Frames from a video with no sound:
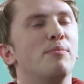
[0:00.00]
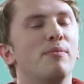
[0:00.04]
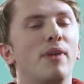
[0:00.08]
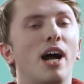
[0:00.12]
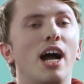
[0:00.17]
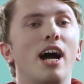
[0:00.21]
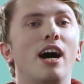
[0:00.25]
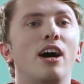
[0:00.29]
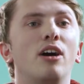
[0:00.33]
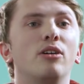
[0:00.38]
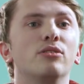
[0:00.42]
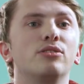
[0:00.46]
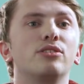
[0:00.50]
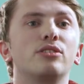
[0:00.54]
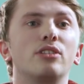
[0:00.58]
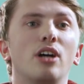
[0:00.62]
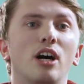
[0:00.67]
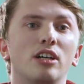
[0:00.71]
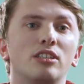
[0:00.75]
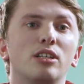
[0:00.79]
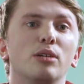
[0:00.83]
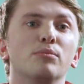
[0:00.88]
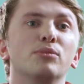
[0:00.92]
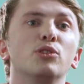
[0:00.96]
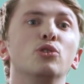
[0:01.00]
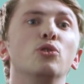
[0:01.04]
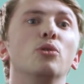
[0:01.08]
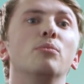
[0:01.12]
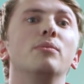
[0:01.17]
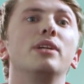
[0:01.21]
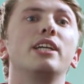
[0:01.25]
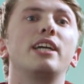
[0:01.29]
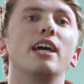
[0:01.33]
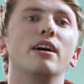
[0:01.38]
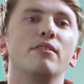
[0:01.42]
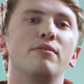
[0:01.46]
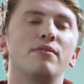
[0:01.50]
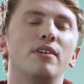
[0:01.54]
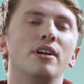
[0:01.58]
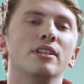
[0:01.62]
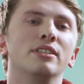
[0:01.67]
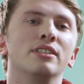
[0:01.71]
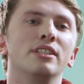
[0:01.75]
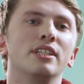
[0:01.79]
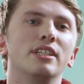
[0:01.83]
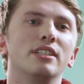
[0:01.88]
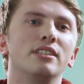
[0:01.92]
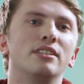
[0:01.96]
how startups normally get
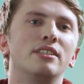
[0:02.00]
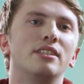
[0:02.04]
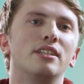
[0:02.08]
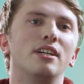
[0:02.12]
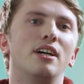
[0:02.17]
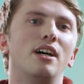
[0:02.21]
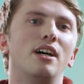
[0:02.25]
funded,